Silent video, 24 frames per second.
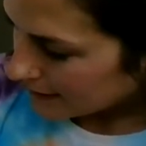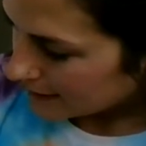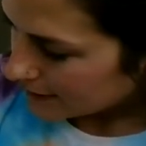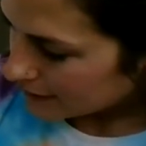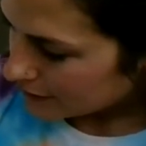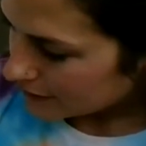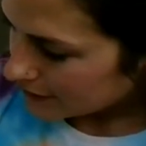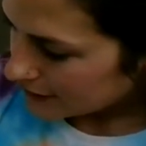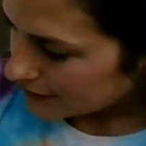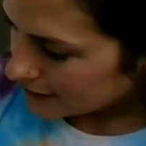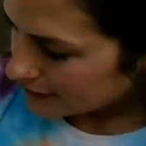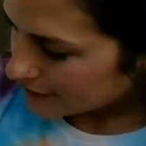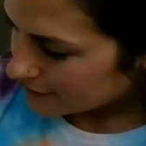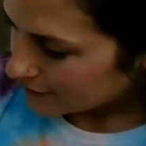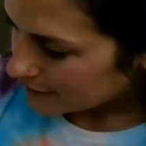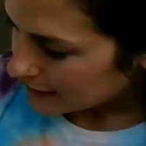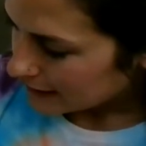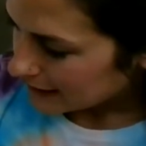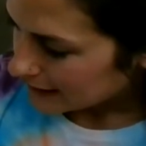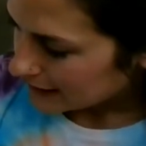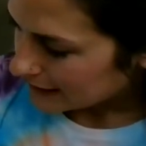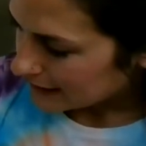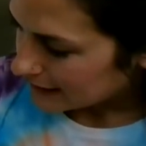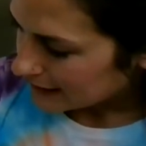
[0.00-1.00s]
just so we
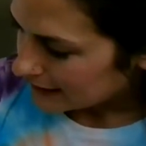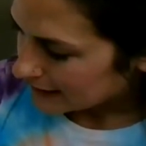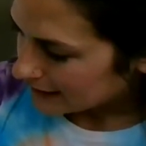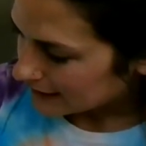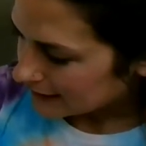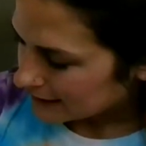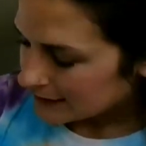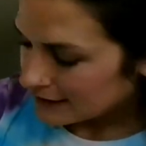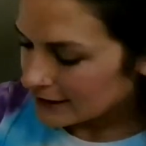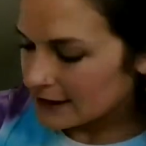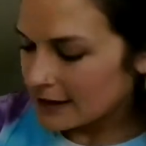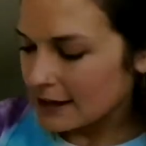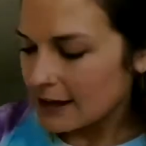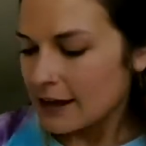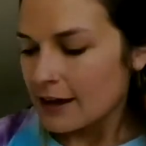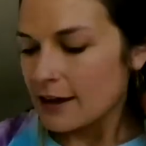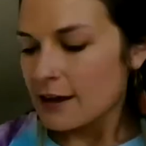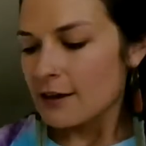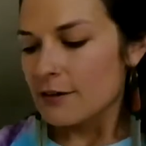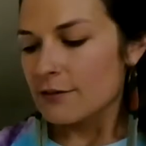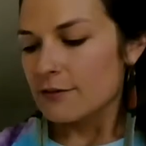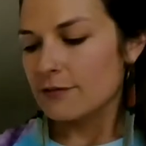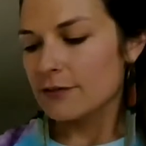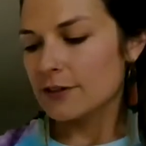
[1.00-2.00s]
can
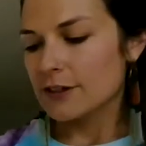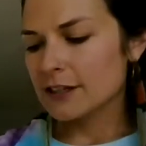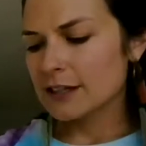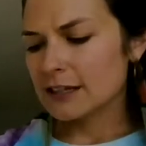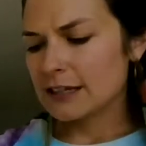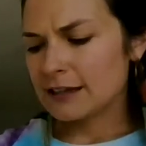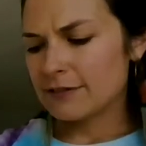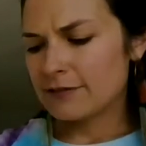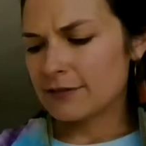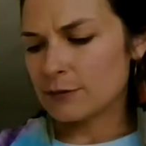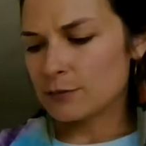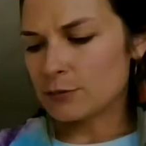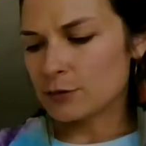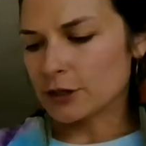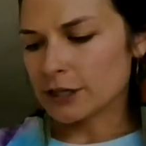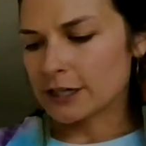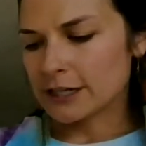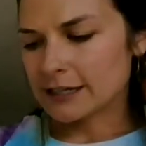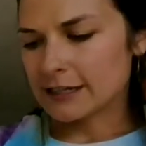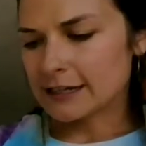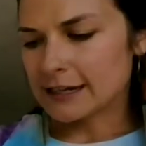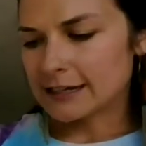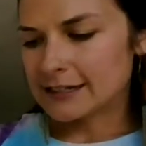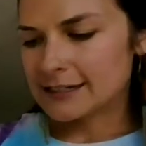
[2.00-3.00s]
feel even more
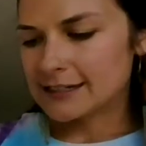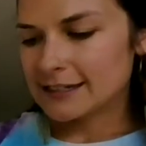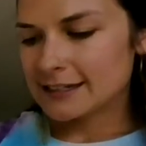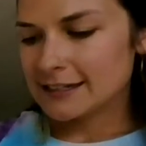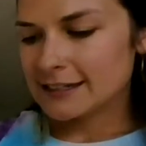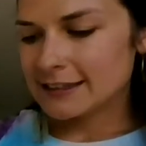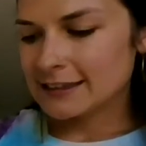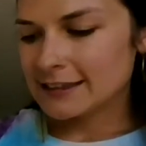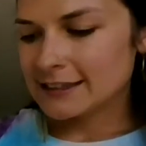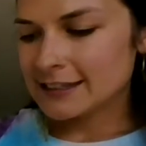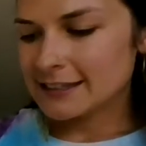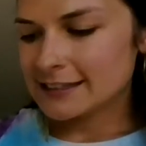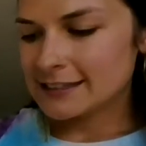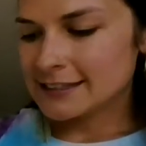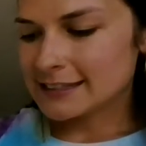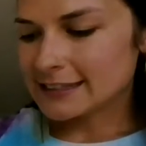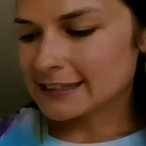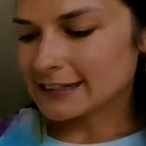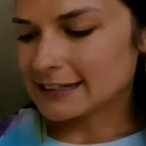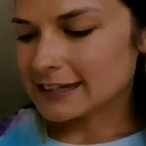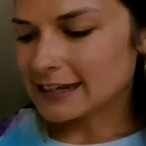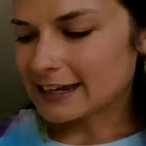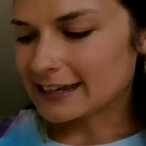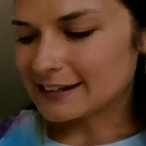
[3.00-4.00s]
connected in this
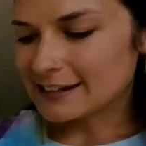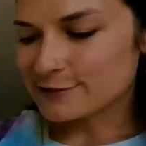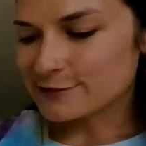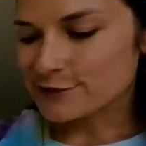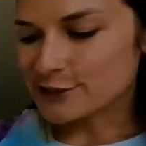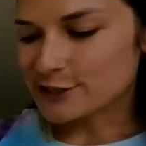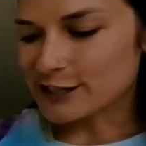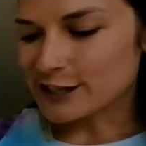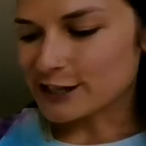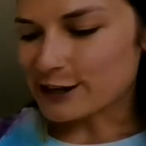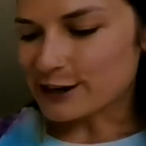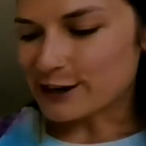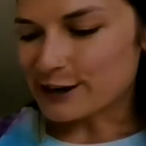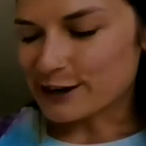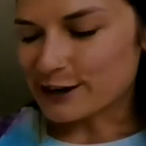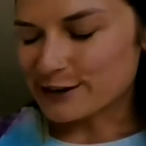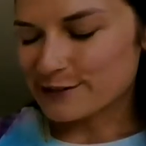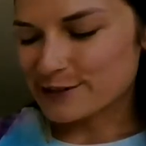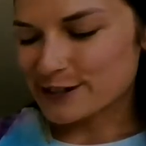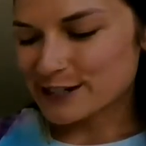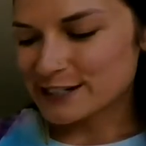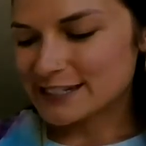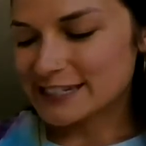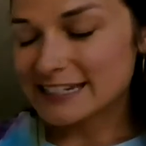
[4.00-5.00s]
and kind of share
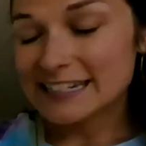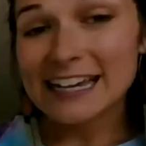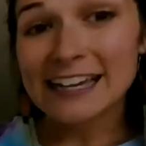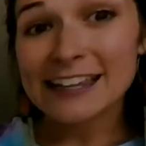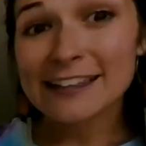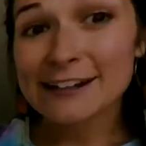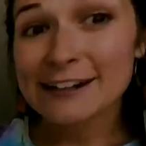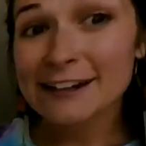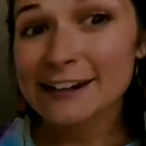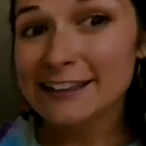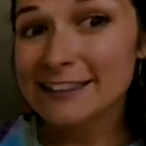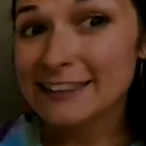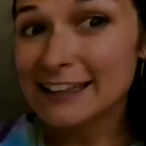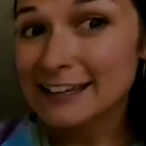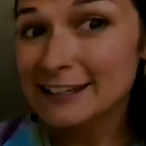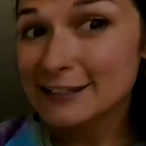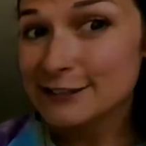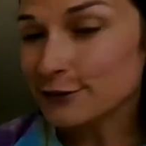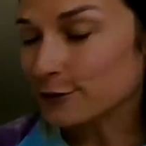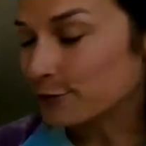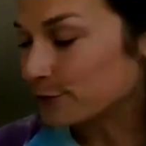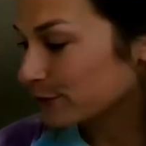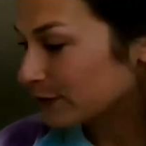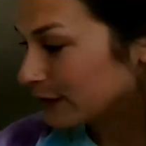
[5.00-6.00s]
artwork together. That is
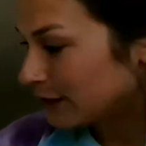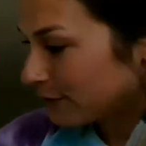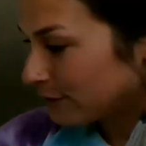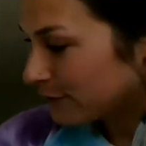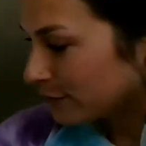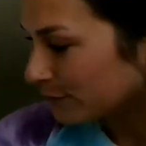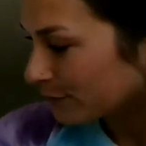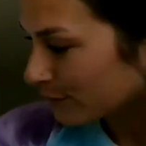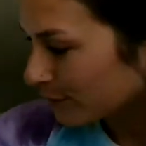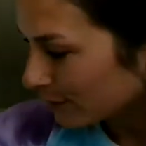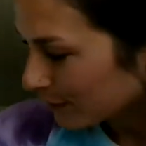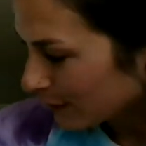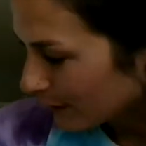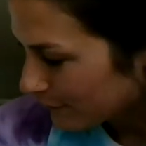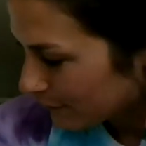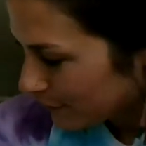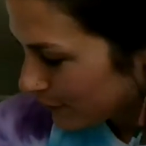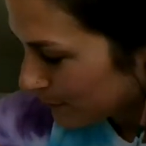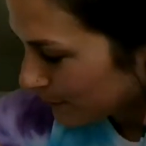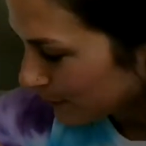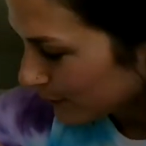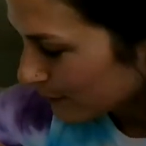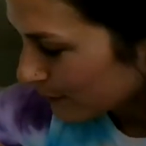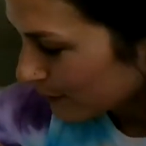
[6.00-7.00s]
only if you feel
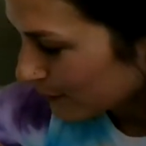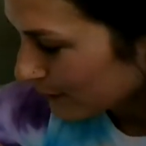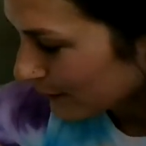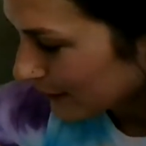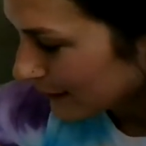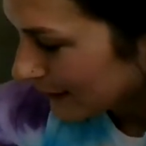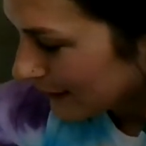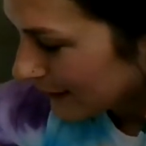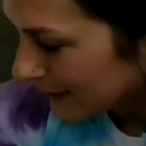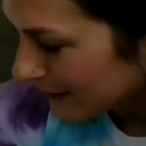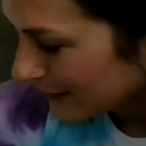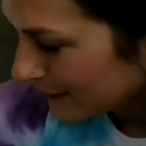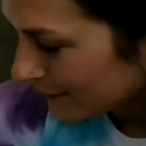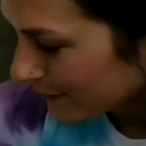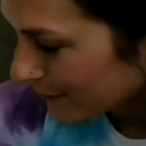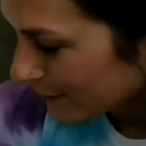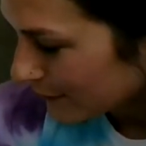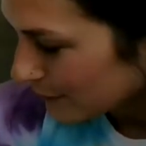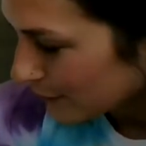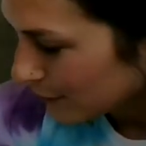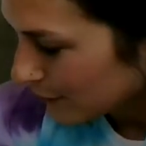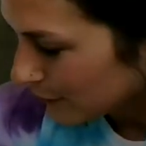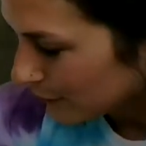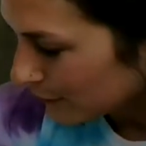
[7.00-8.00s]
comfortable doing it. If you
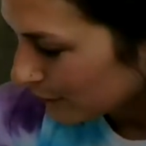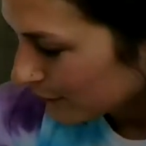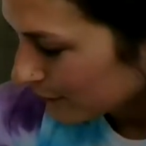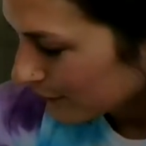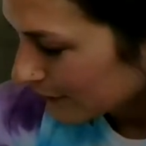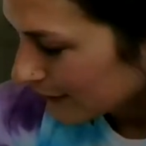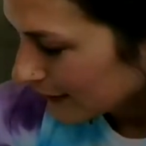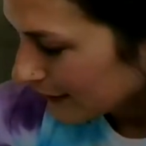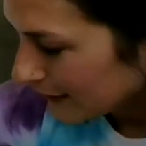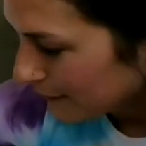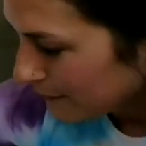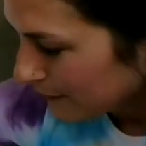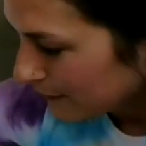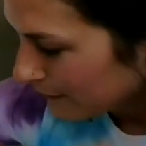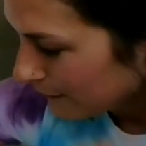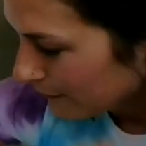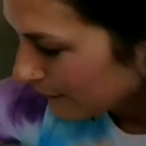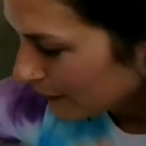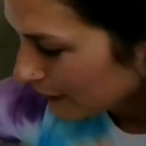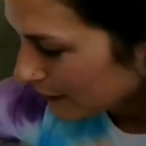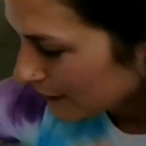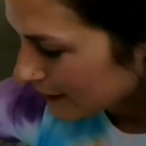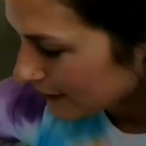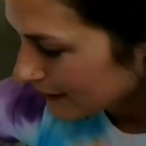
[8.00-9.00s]
don't, keep it for
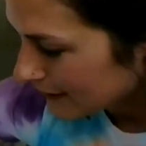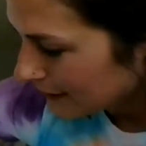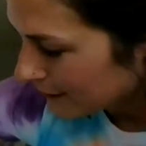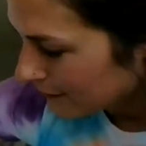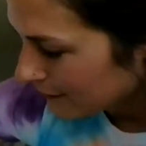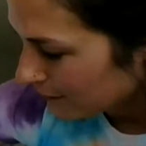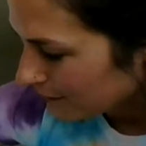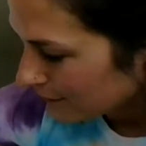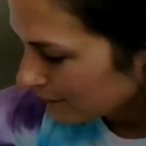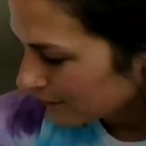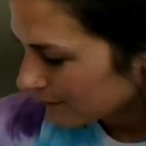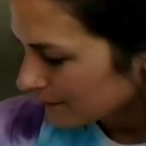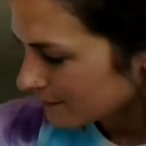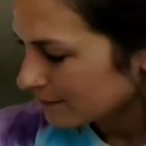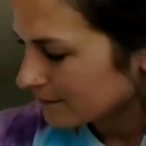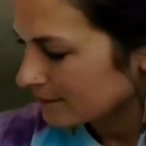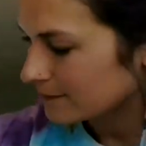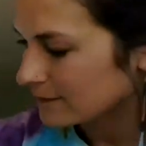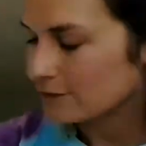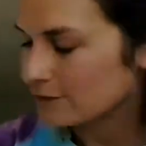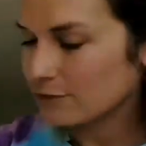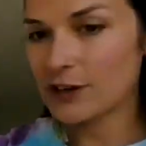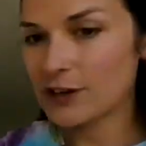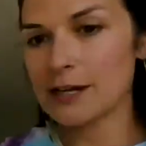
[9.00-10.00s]
yourself,
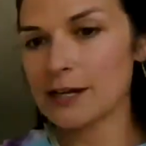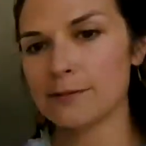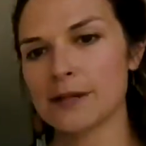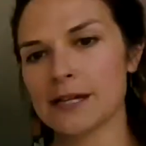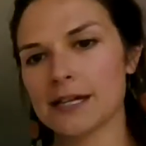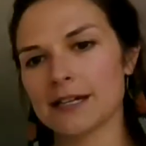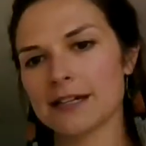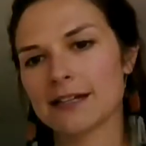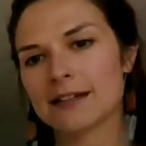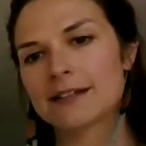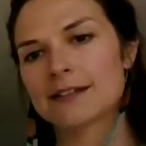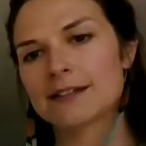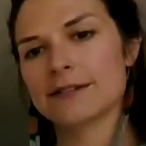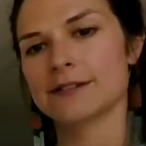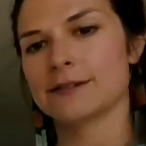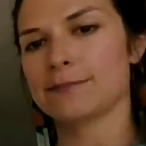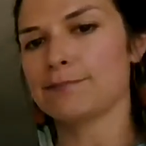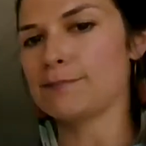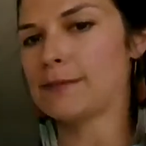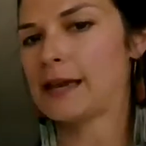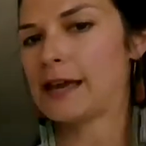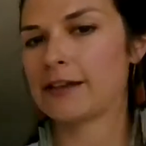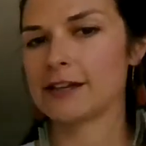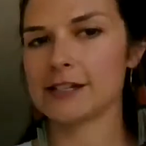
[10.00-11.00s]
frame it,
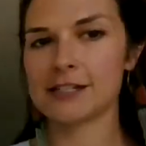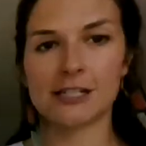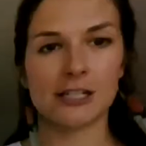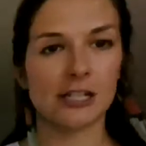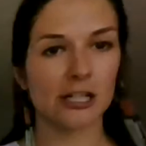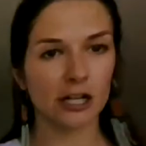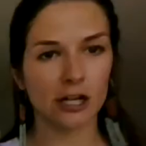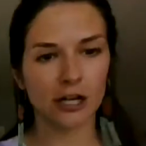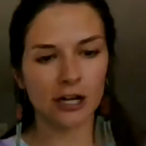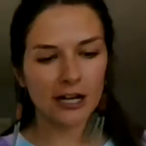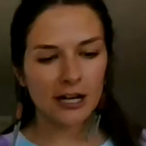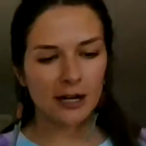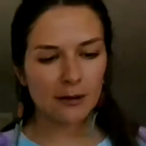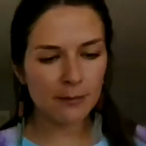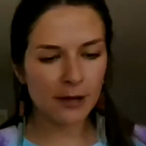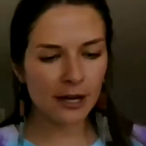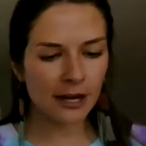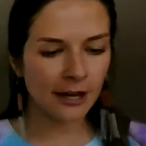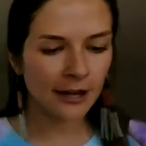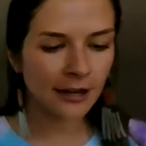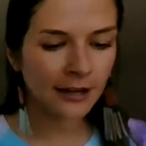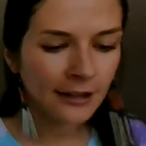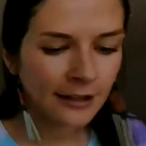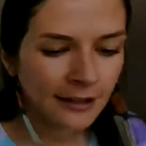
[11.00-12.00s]
mail it to your
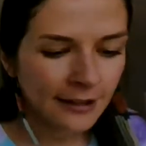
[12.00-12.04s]
grandma,